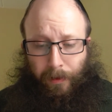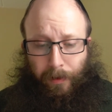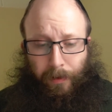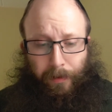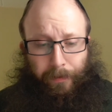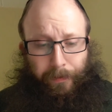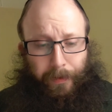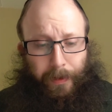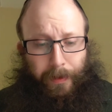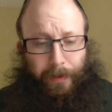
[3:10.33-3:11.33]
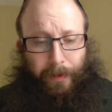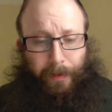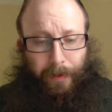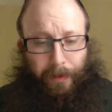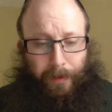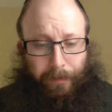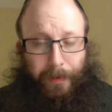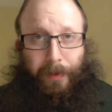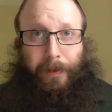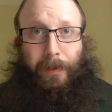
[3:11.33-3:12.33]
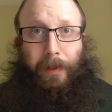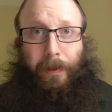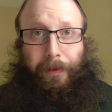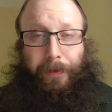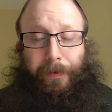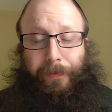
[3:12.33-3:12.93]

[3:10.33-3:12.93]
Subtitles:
sell him as a slave.